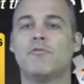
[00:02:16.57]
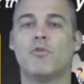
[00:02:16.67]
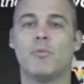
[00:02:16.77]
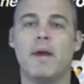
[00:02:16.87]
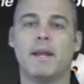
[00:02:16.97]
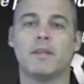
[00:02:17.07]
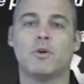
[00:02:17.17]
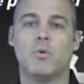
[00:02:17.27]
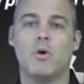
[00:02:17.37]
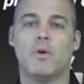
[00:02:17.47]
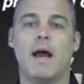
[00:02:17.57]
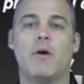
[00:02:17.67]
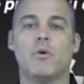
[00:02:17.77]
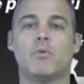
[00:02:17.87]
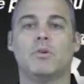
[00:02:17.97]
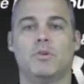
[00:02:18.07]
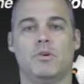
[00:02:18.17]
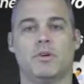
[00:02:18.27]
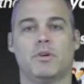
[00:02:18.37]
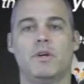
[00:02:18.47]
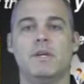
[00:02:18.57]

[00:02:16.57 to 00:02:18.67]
Formatting the quote, how it will look,